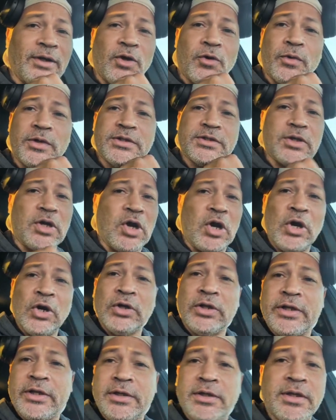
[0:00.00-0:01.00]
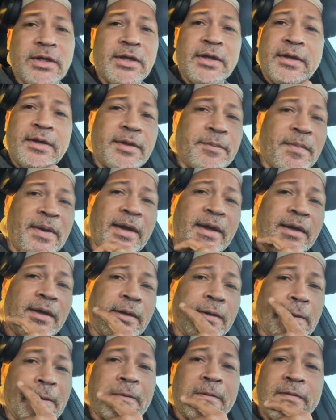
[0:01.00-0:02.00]
I know it's early.
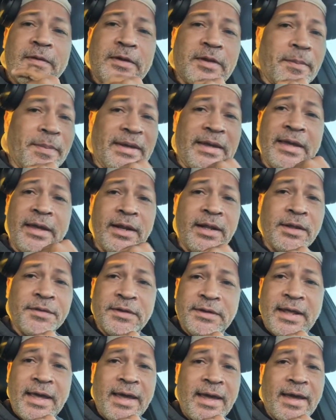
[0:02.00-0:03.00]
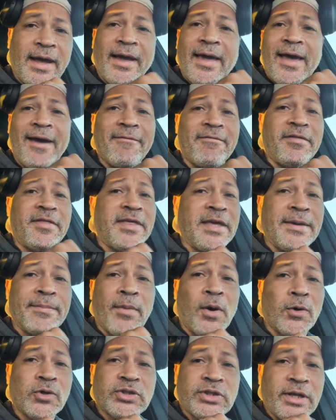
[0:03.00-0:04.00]
Man, at the beginning of the day, I have the
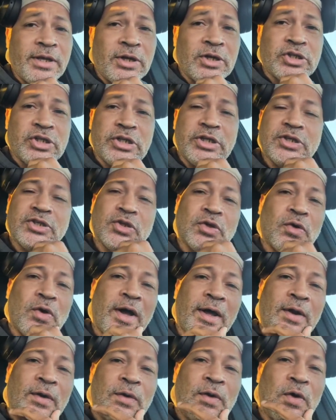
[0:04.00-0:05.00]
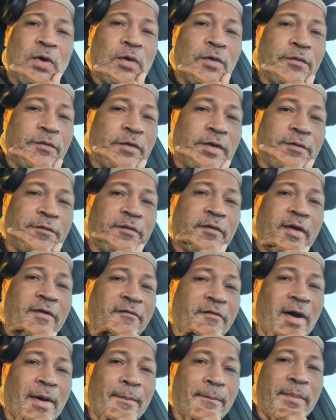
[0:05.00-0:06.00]
most energy. So I don't know if, if,
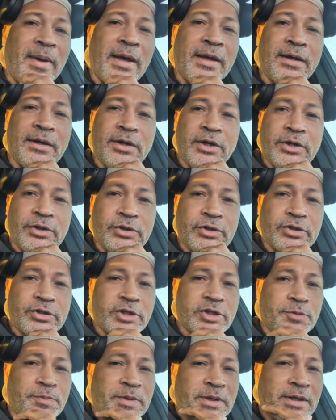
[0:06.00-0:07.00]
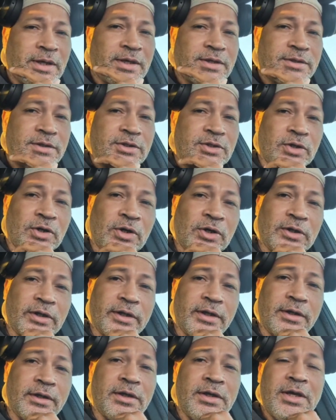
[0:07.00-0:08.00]
if I'm betting under just because it's
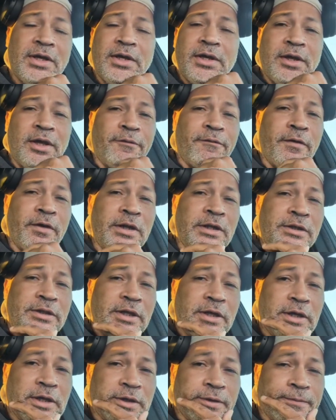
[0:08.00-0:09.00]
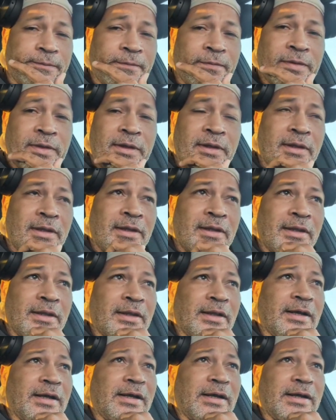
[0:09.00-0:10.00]
early. If anything,
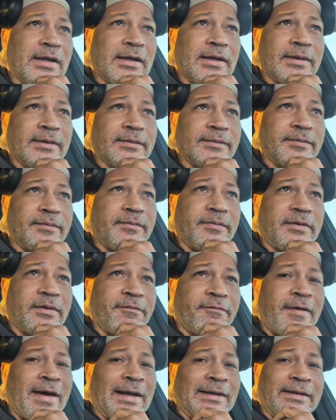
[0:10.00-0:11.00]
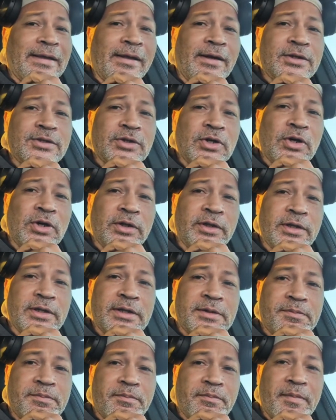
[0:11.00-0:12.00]
uh, the fact that it's
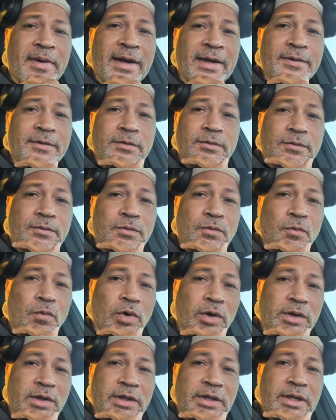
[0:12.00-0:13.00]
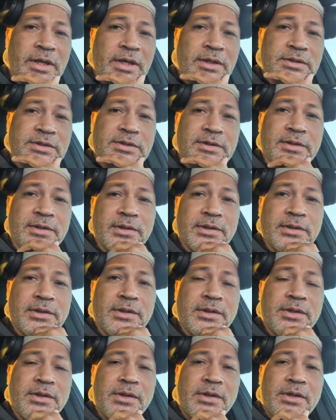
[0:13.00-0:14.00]
early might work against
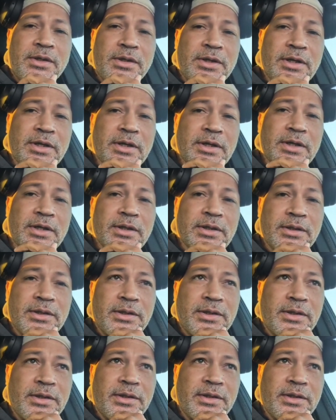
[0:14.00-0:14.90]
uh,